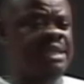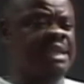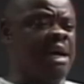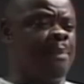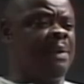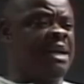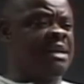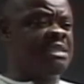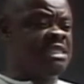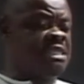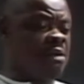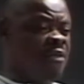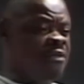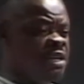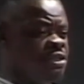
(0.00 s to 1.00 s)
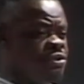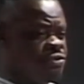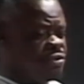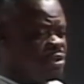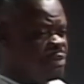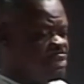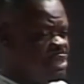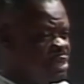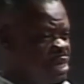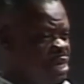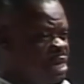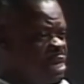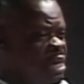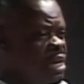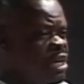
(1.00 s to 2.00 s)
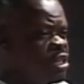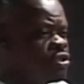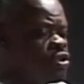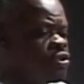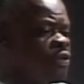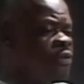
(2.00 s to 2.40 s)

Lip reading: think about in some of these dreams is you